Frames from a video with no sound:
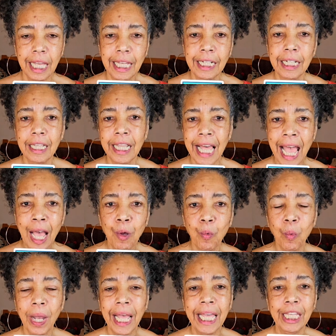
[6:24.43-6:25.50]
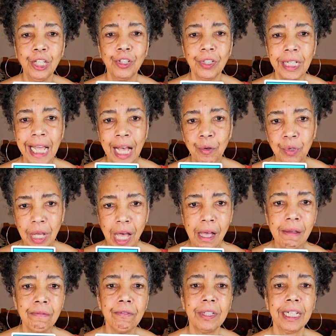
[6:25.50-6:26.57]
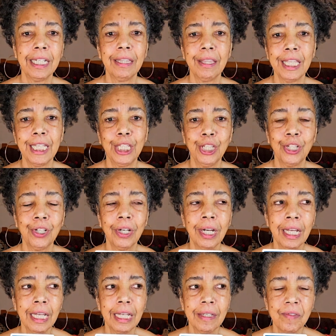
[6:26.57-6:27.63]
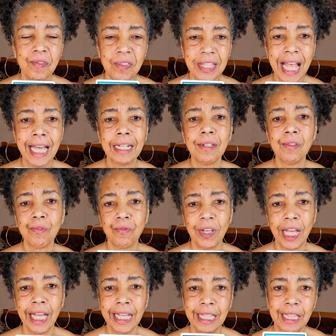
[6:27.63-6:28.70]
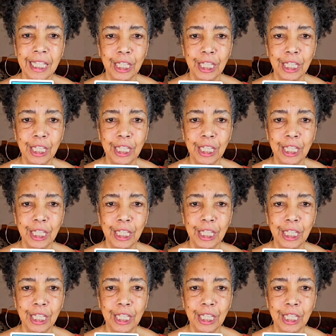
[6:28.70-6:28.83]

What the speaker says: And in that way, you're now confident that you're satisfied,